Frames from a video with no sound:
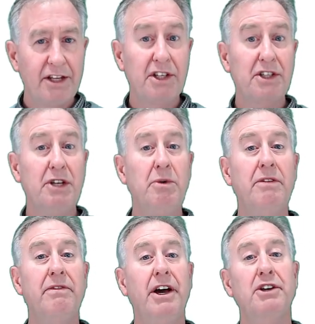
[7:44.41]
to see
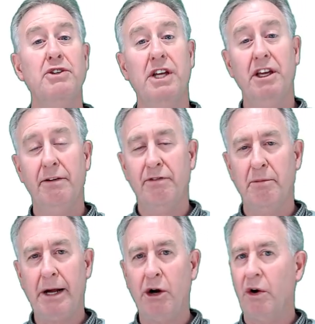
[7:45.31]
what values I get for
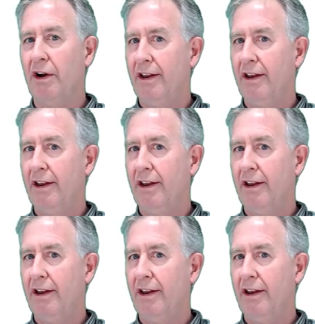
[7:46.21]
power.